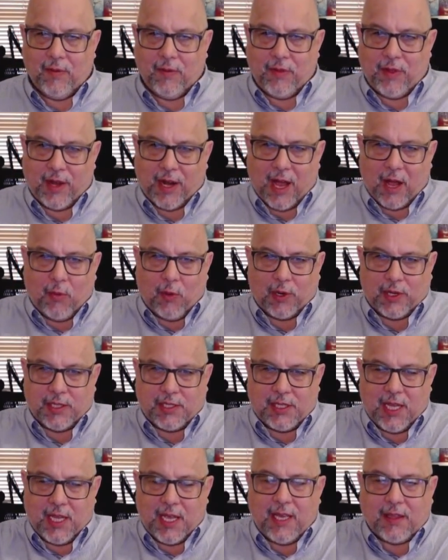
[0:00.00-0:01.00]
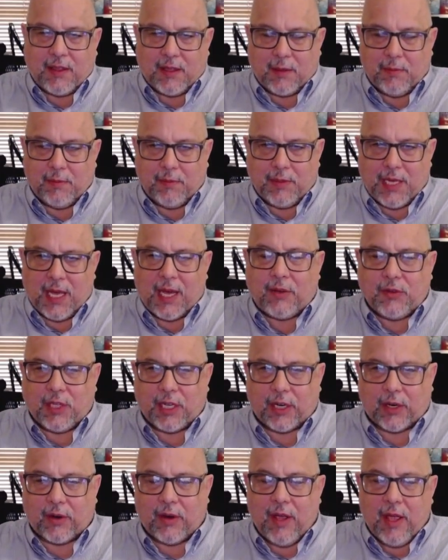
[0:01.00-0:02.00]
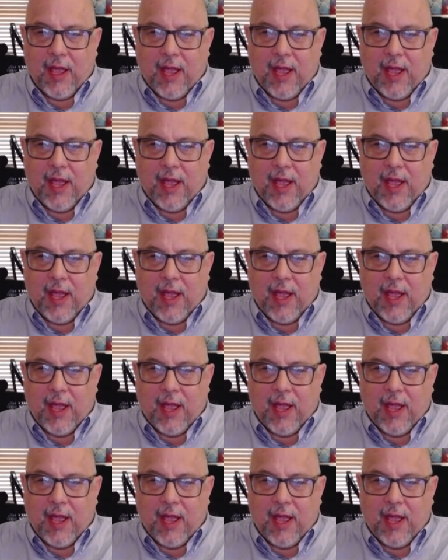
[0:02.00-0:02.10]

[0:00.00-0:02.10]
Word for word: that I want to take them down there,